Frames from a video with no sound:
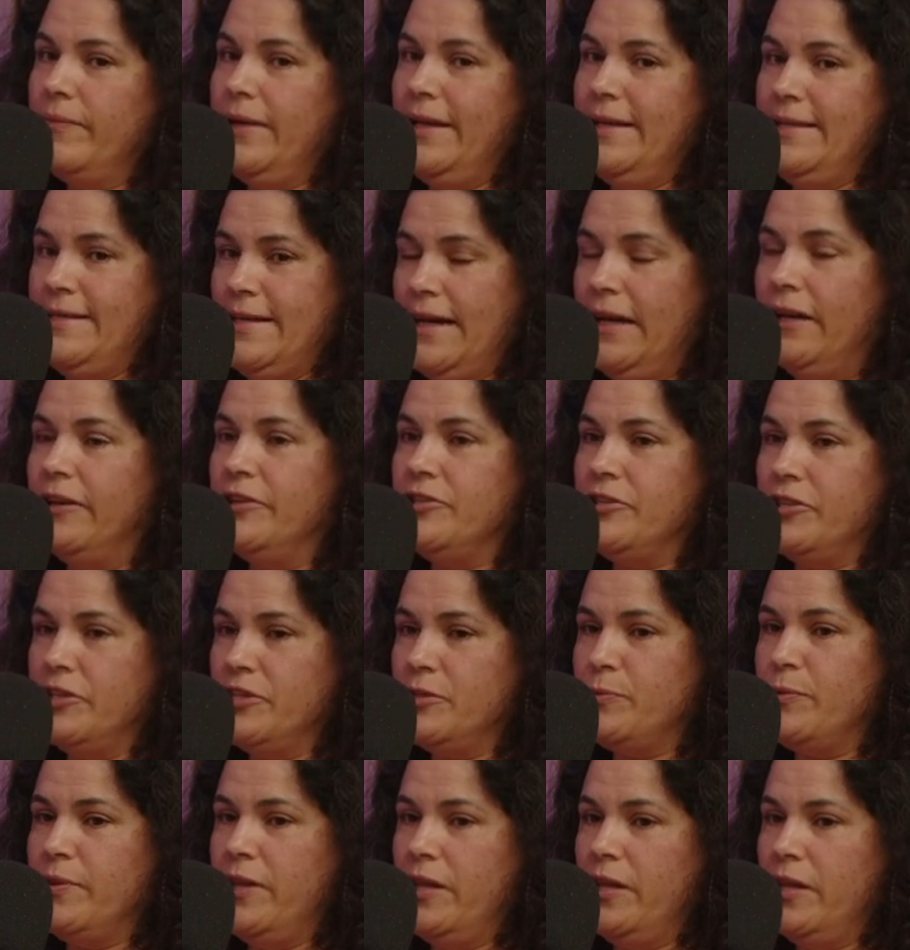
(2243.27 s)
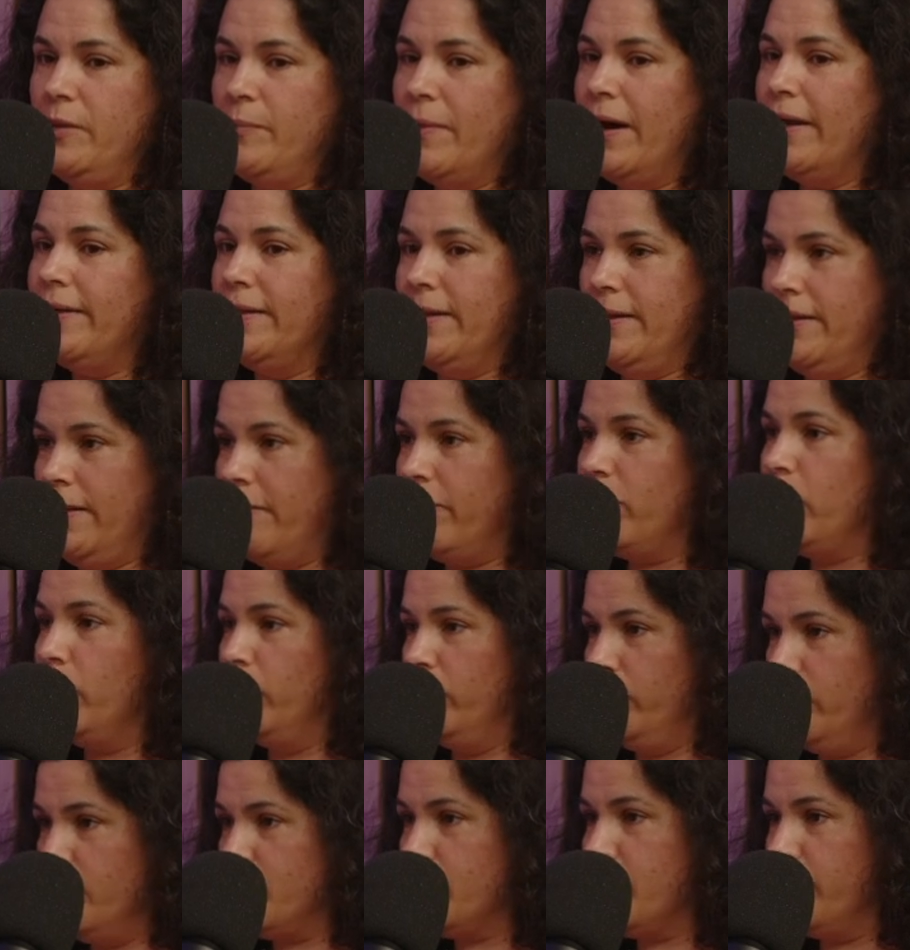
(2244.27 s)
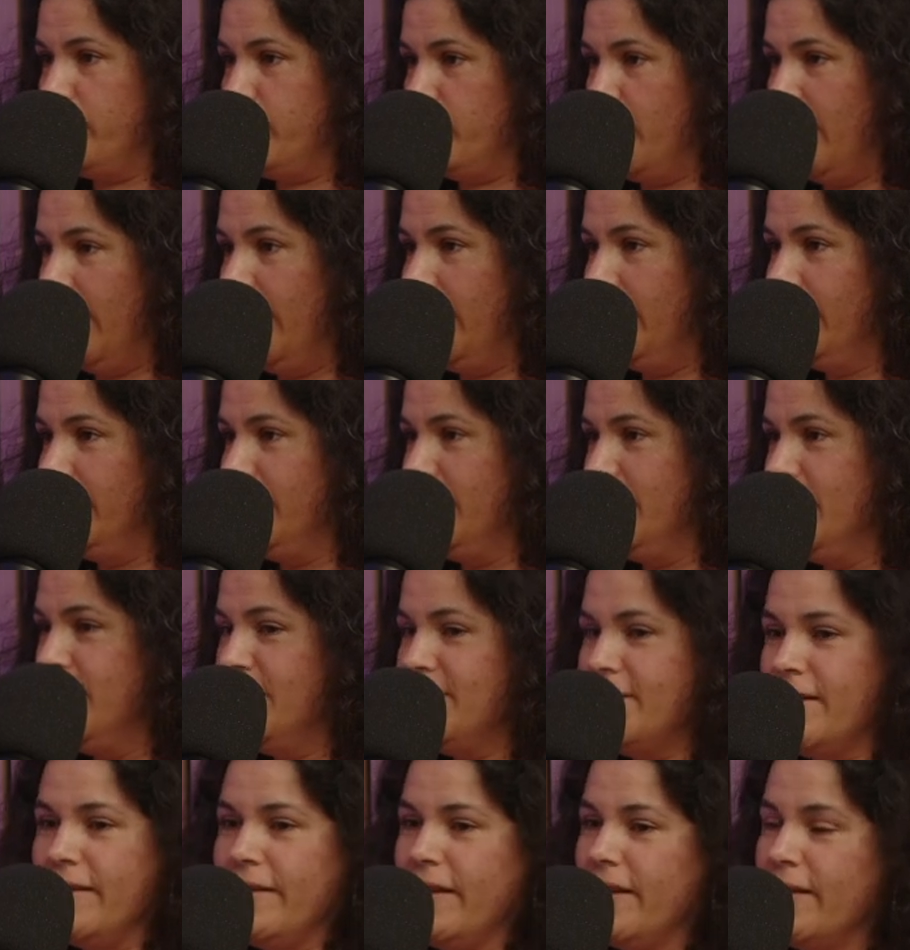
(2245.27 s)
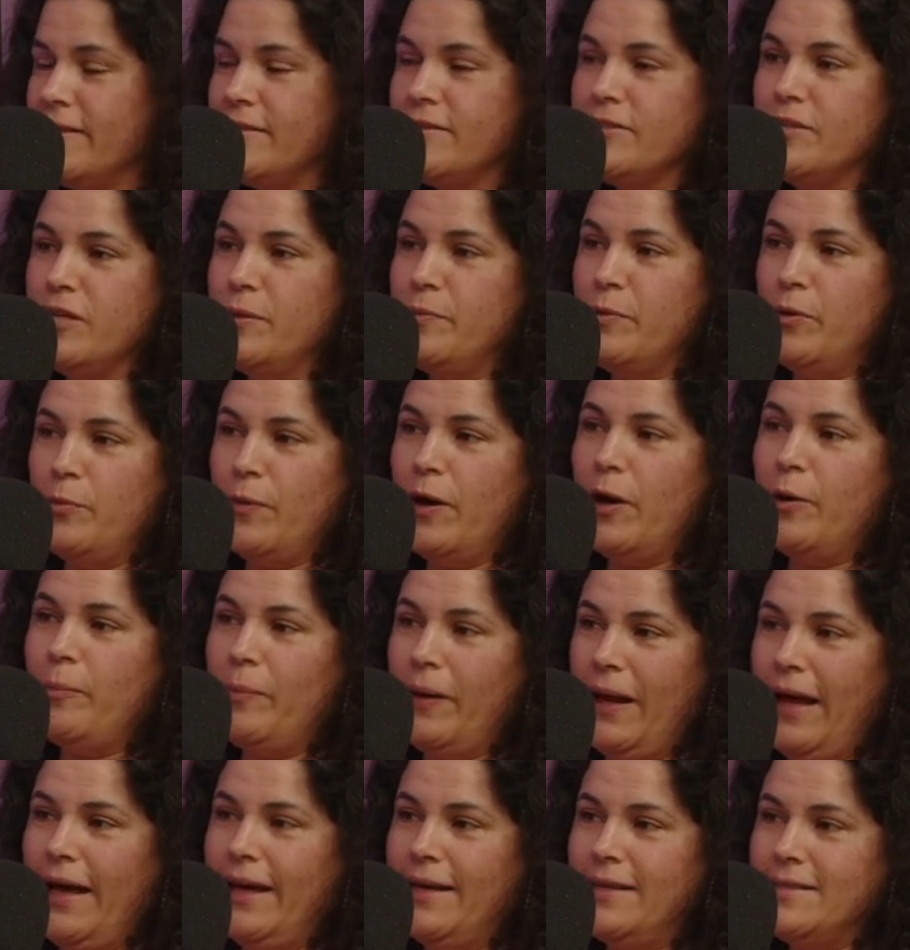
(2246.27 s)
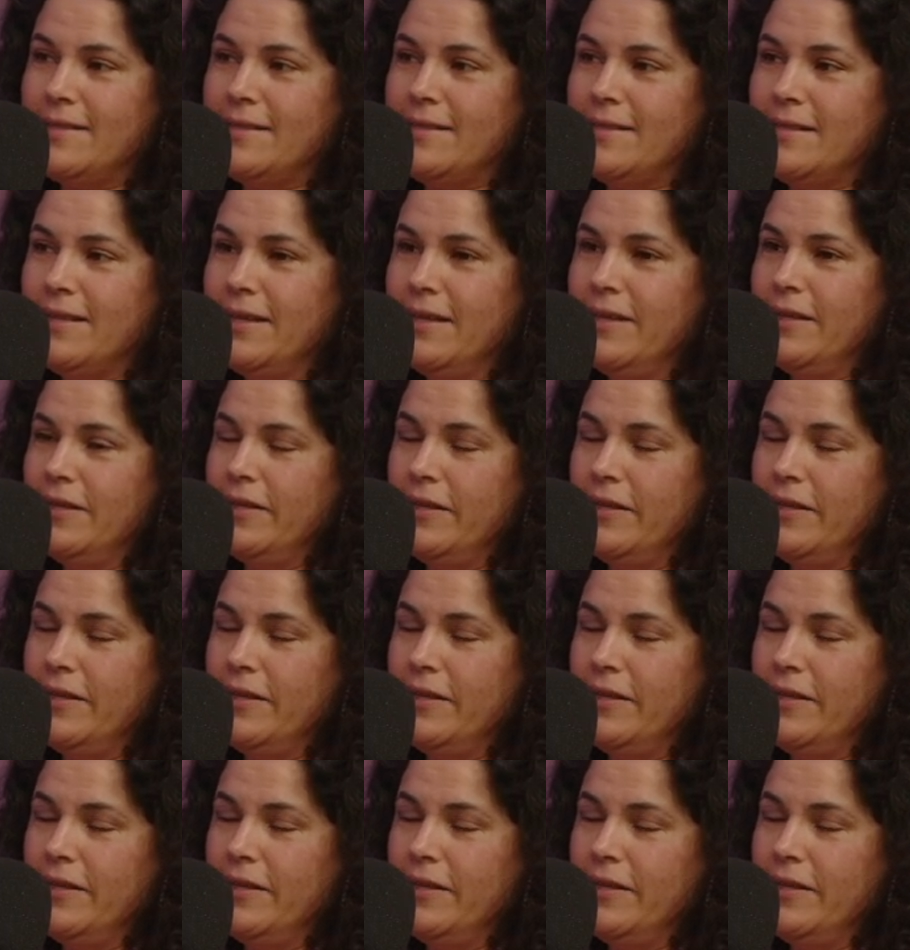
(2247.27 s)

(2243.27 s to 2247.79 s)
intelligence within them, and then they've got all the software. So they're super well placed.